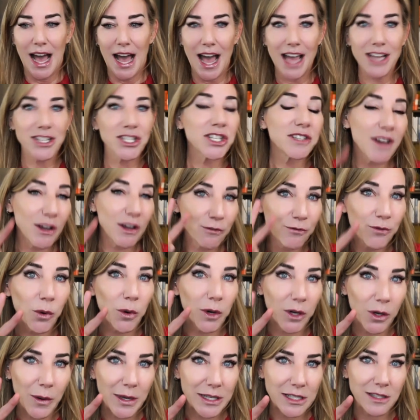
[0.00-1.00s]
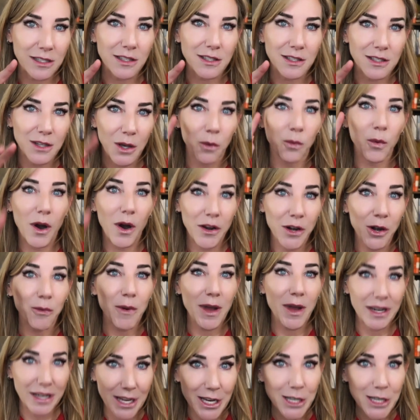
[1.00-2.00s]
I should have had four questions, one
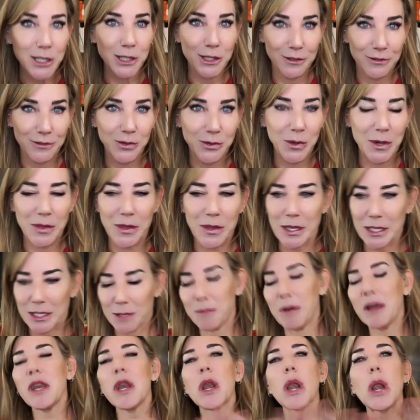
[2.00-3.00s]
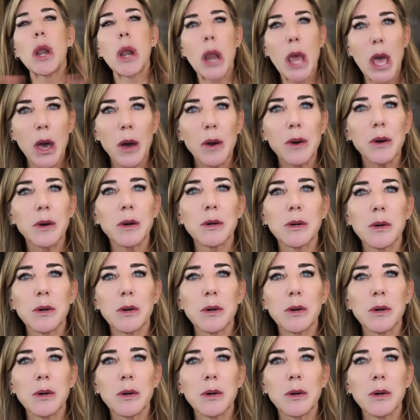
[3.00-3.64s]
around each of the four things, but no,